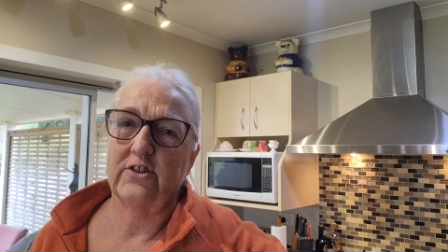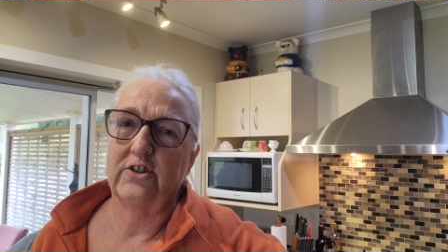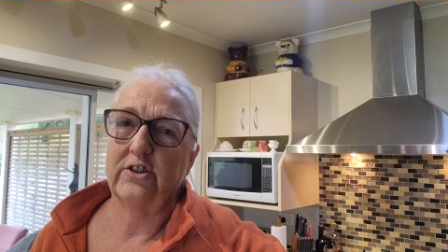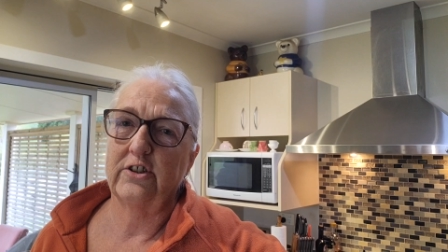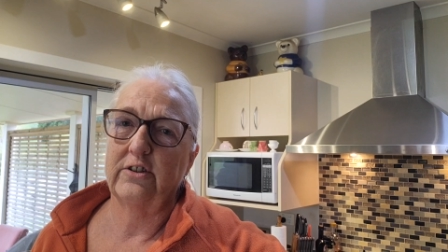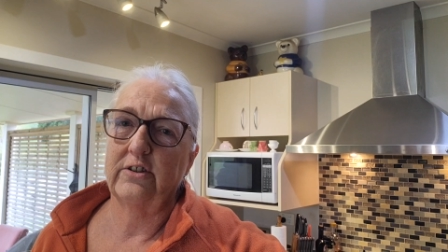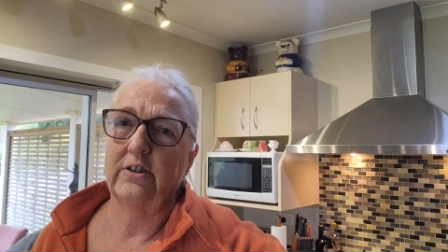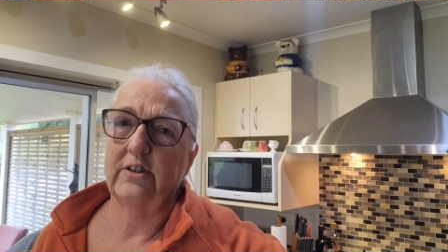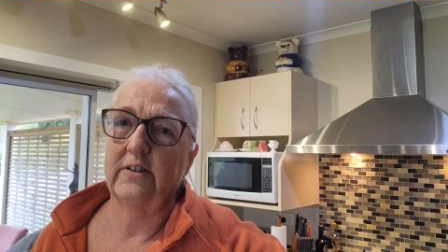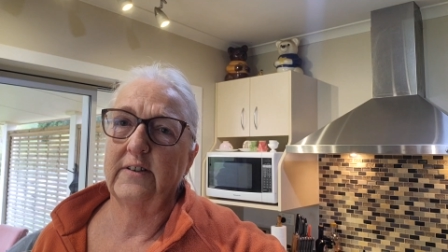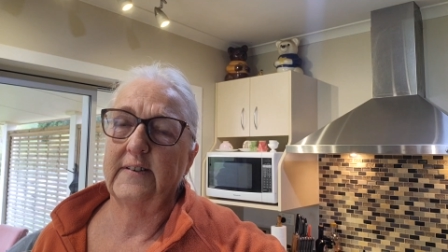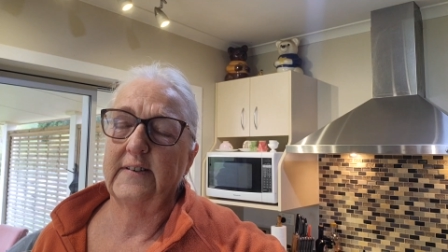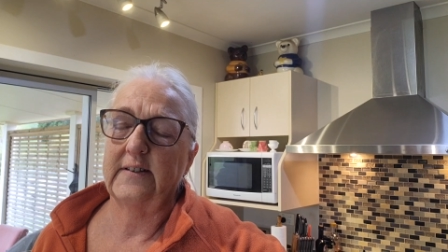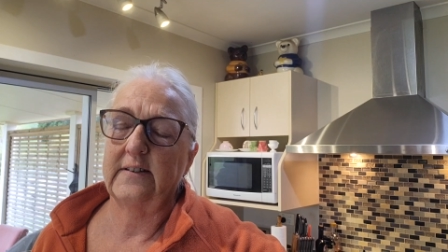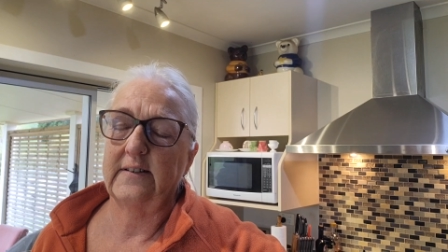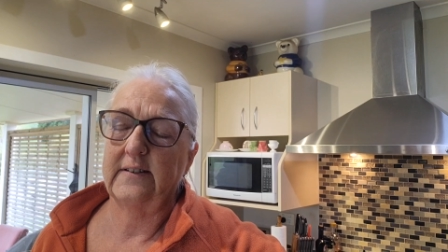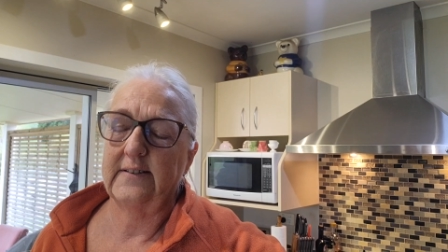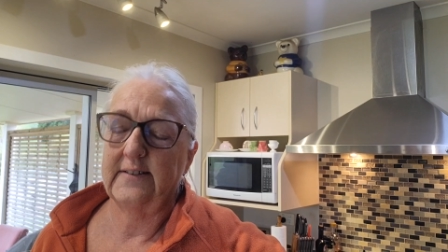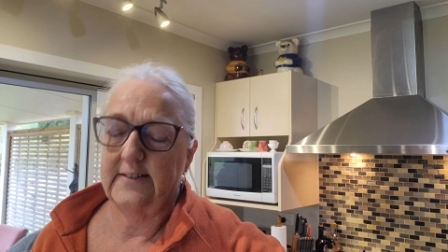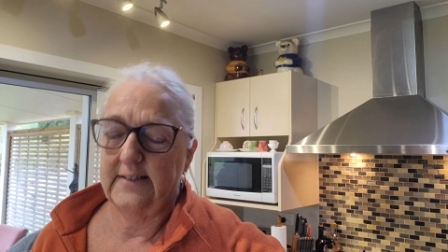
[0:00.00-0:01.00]
to do because
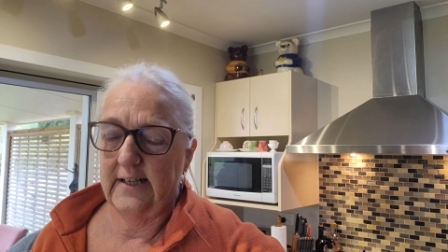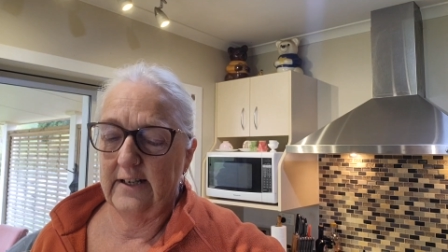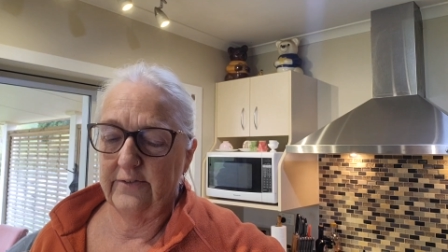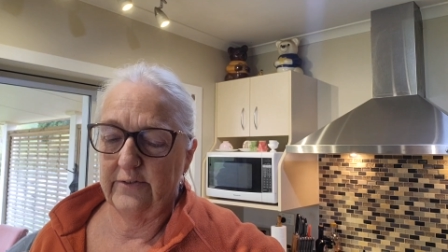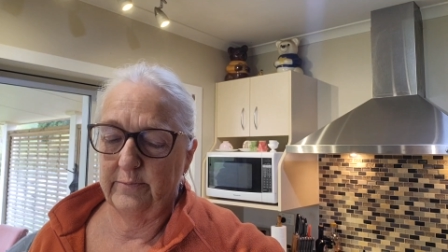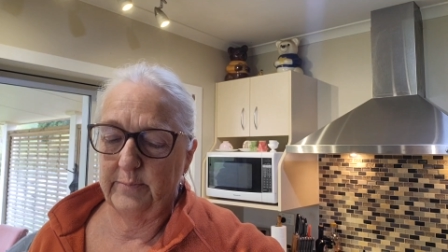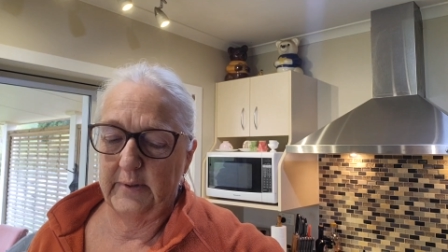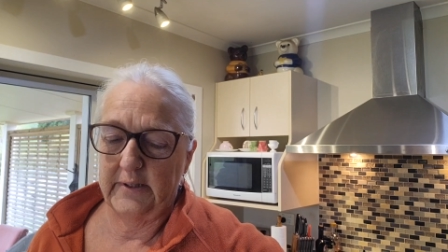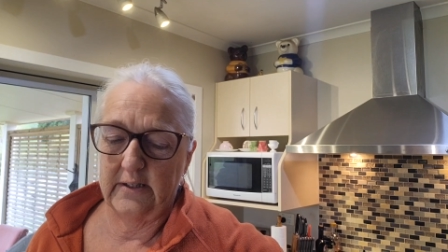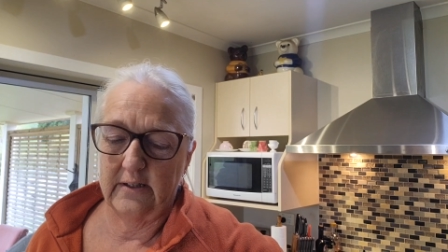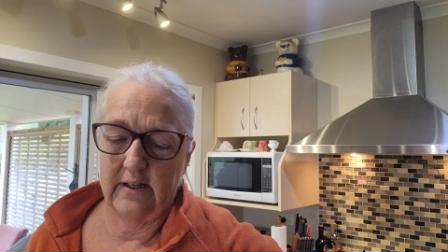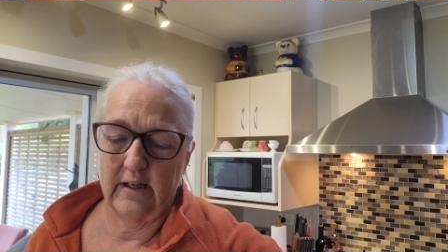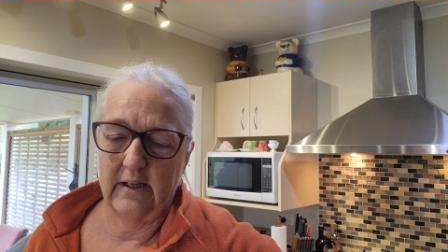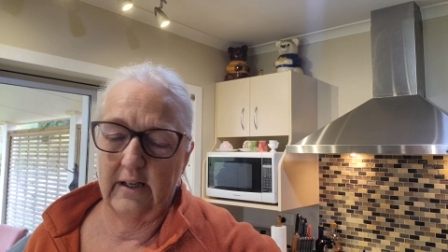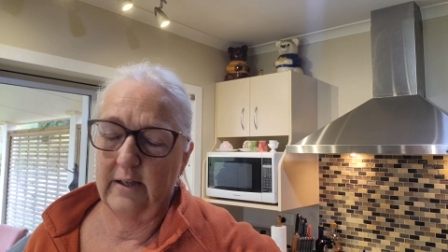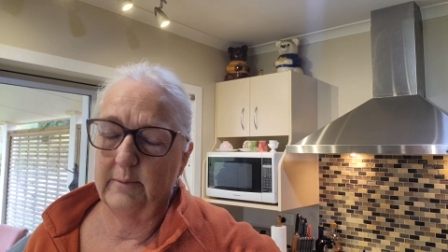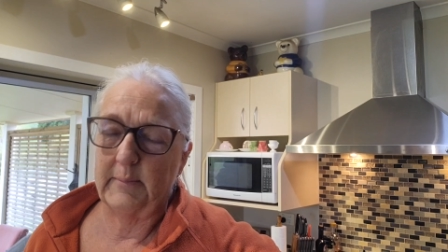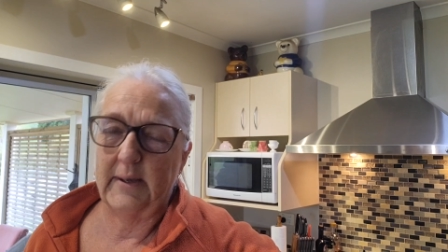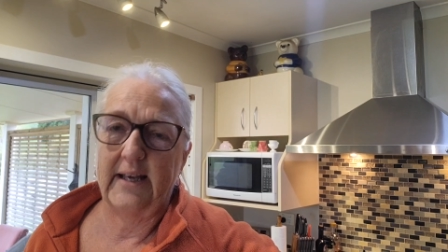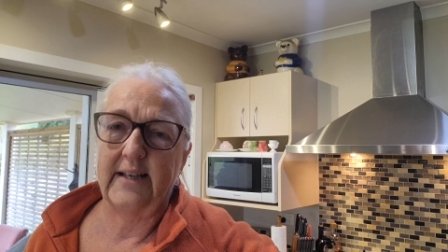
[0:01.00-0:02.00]
the staff have been
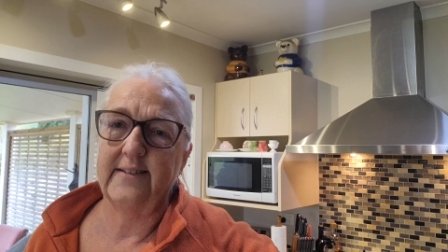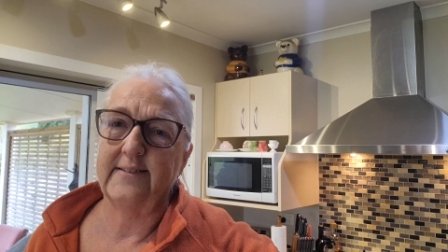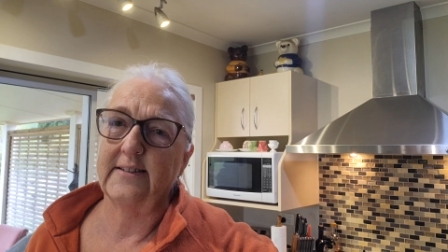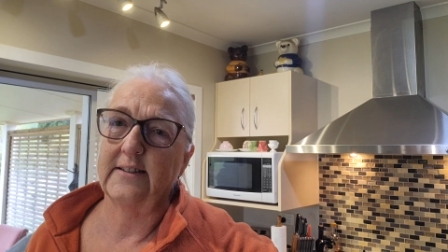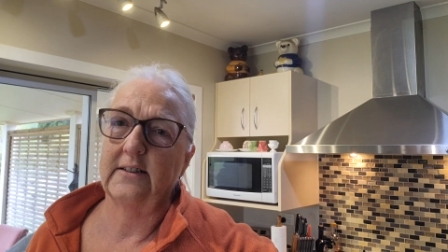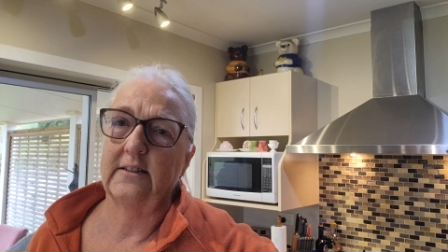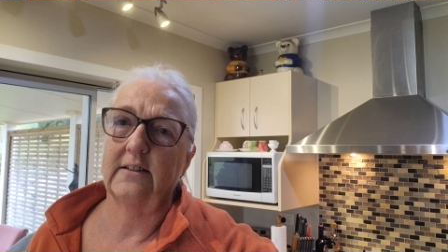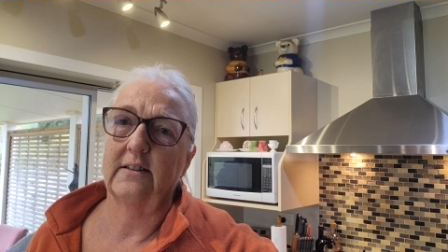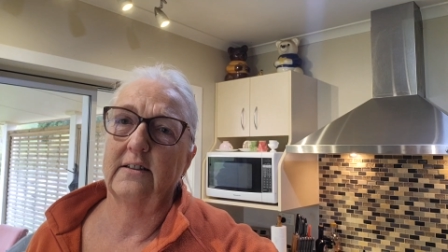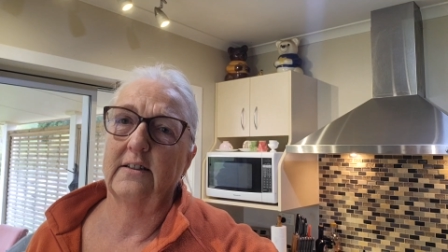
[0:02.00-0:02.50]
amazing.